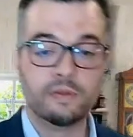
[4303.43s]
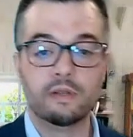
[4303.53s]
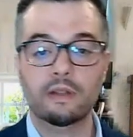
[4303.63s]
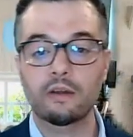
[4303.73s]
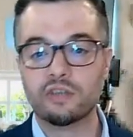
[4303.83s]

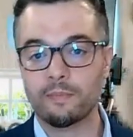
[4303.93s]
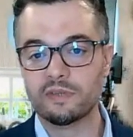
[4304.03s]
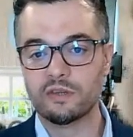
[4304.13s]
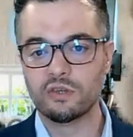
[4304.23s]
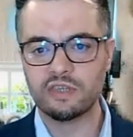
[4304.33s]
leadership
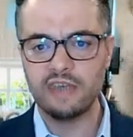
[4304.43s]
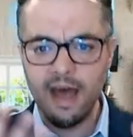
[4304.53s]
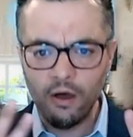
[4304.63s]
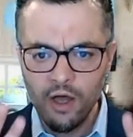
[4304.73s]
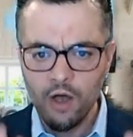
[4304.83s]
positions
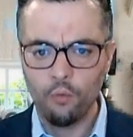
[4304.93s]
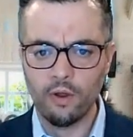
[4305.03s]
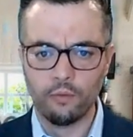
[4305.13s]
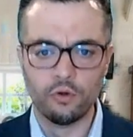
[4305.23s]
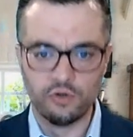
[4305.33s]
now,
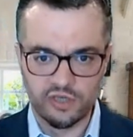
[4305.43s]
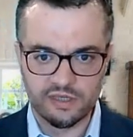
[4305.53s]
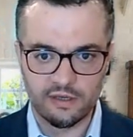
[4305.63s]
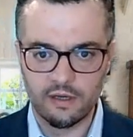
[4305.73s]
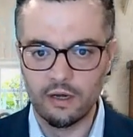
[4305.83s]
whether we're
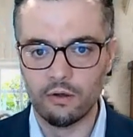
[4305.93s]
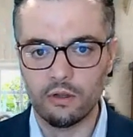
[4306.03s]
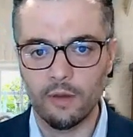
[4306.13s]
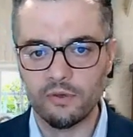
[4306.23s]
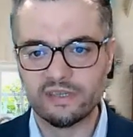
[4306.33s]
just
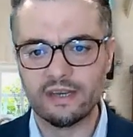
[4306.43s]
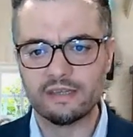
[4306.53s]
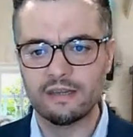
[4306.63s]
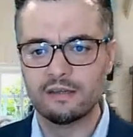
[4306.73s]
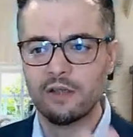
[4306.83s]
global
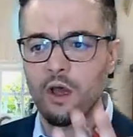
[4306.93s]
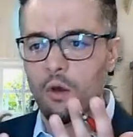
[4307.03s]
citizens,